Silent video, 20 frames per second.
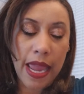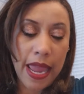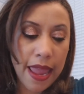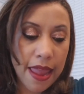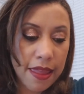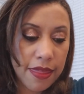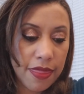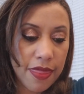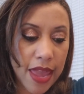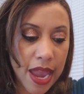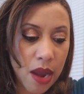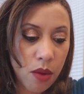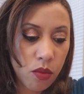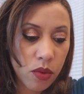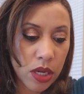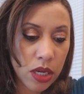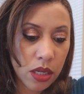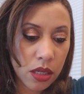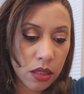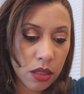and that
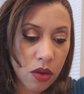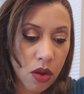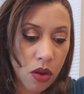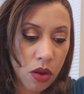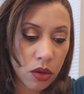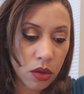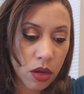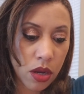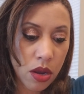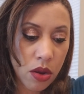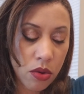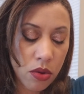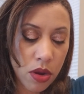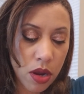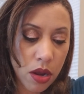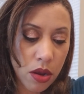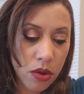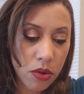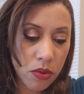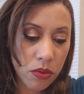one is called
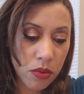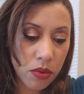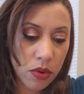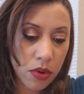Cocoa.